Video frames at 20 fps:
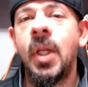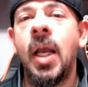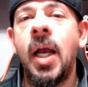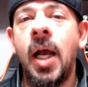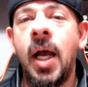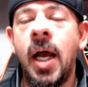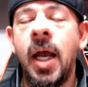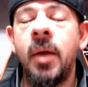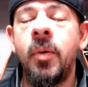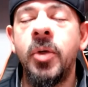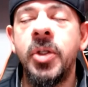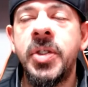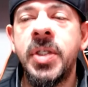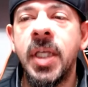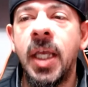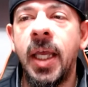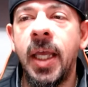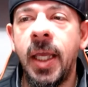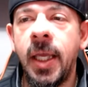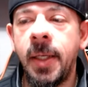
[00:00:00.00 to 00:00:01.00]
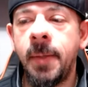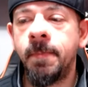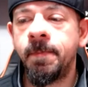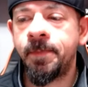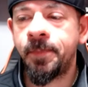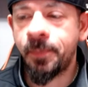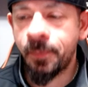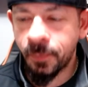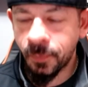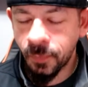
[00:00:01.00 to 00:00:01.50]
I would say,
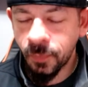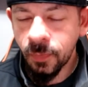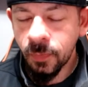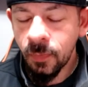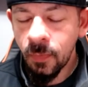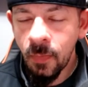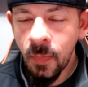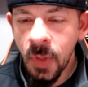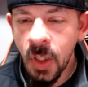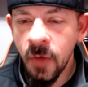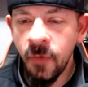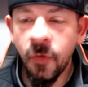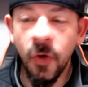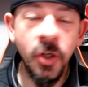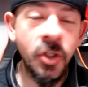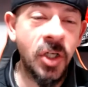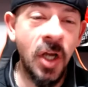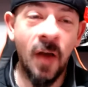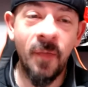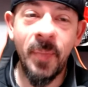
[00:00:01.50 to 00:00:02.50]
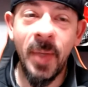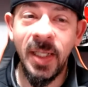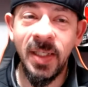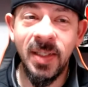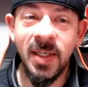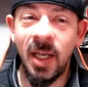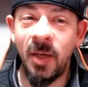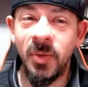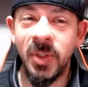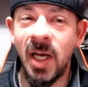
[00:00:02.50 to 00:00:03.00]
first off, Penn
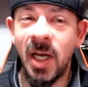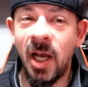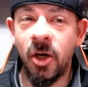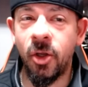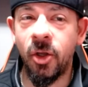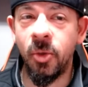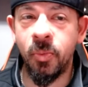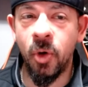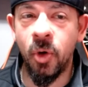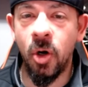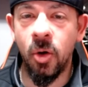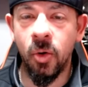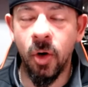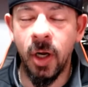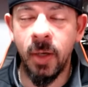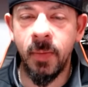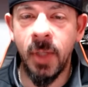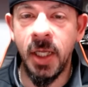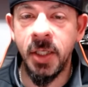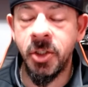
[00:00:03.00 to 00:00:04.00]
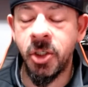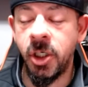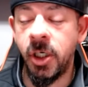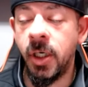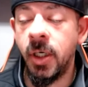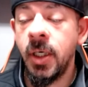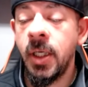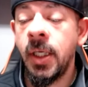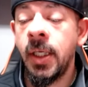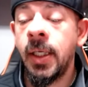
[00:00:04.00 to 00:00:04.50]
State was not a good program last year.
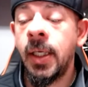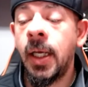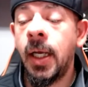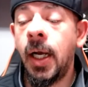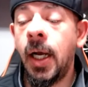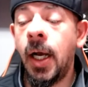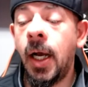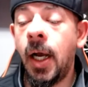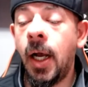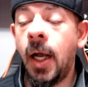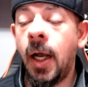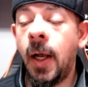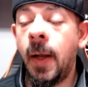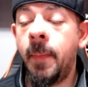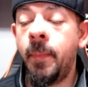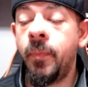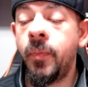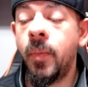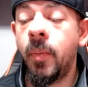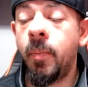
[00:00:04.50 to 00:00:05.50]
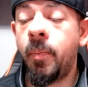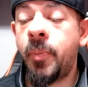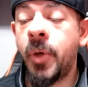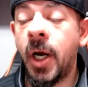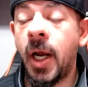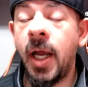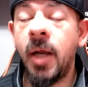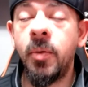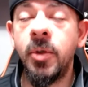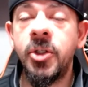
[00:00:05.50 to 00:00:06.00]
But
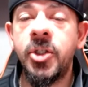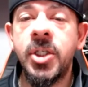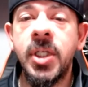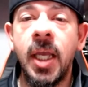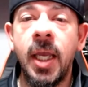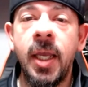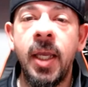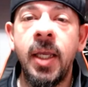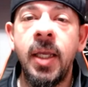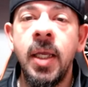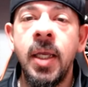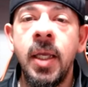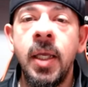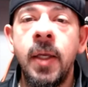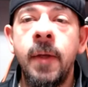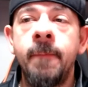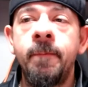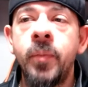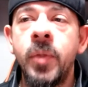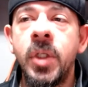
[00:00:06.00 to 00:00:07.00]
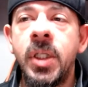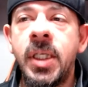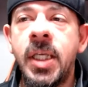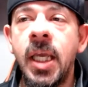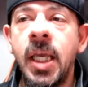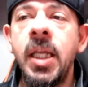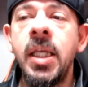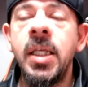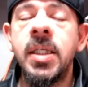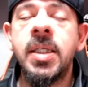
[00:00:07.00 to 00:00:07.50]
I would say
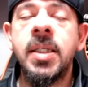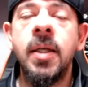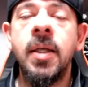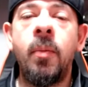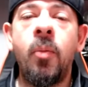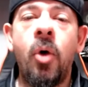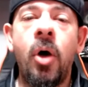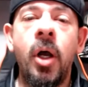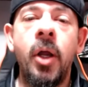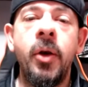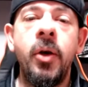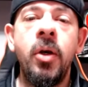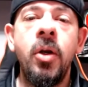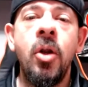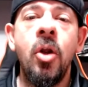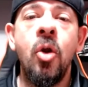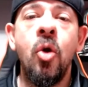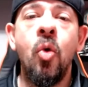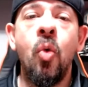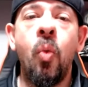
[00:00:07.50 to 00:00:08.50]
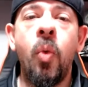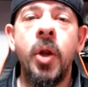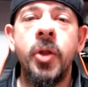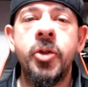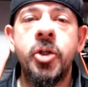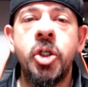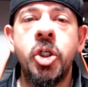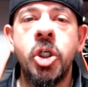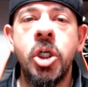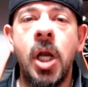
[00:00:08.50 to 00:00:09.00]
getting someone with
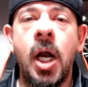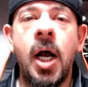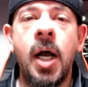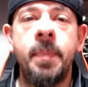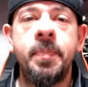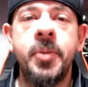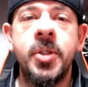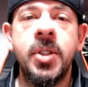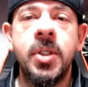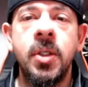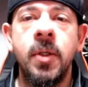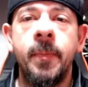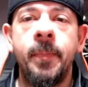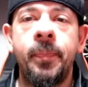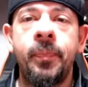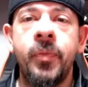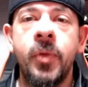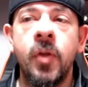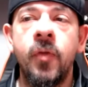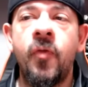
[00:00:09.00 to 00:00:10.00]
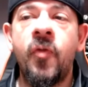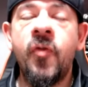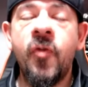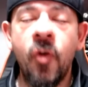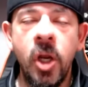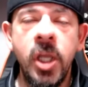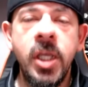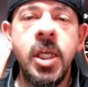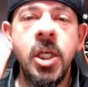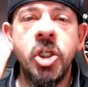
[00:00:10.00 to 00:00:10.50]
Chop's
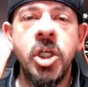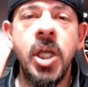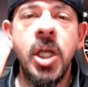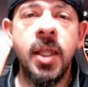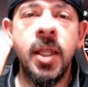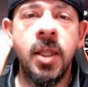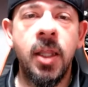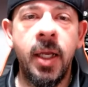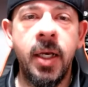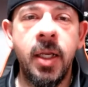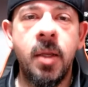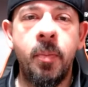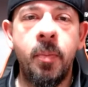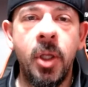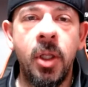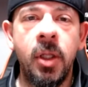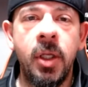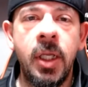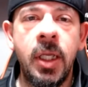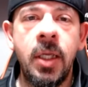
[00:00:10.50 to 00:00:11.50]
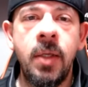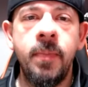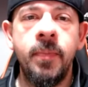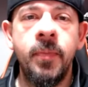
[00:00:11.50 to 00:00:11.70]
freakish athletic ability